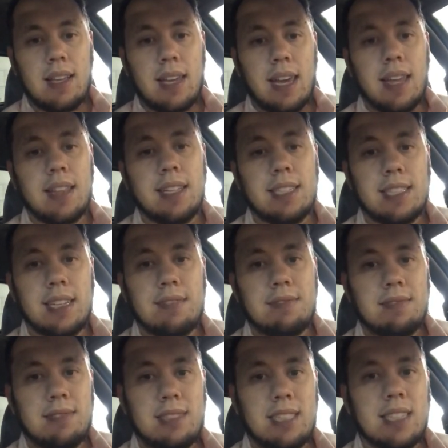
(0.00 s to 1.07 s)
can the
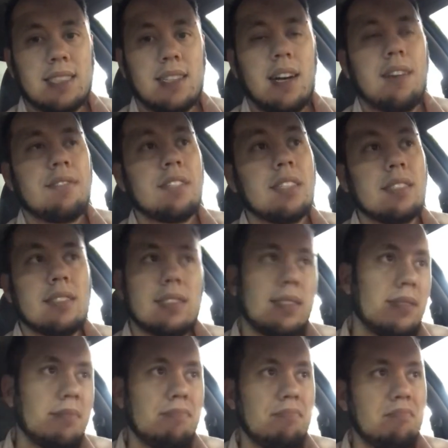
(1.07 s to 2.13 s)
Jets
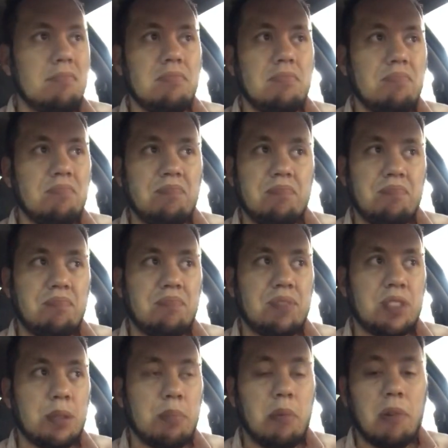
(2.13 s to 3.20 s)
offense
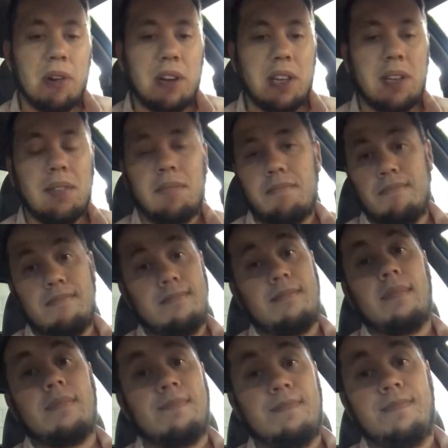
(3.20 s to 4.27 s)
support it?
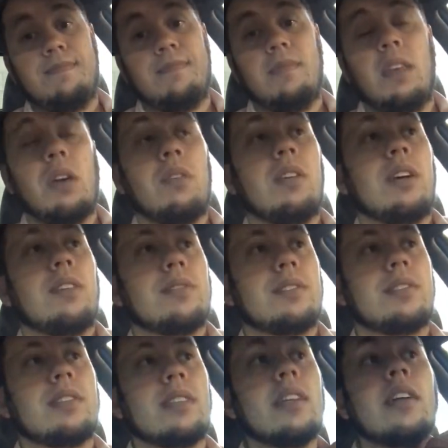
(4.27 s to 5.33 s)
Who
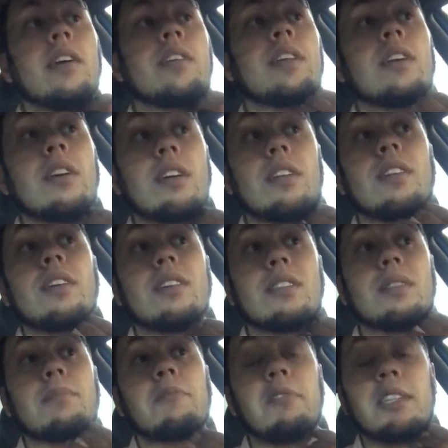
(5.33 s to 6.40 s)
knows? There are
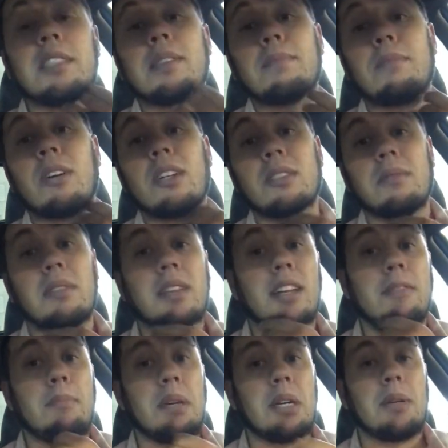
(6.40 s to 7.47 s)
some question marks with
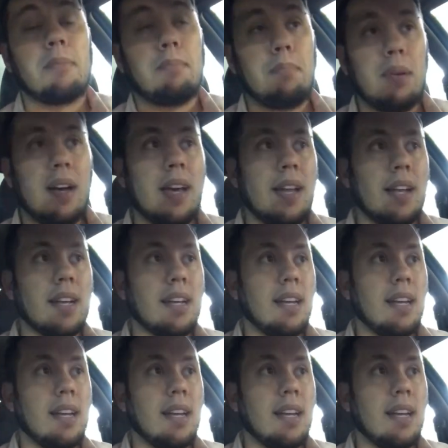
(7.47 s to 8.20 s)
Lev Bell, but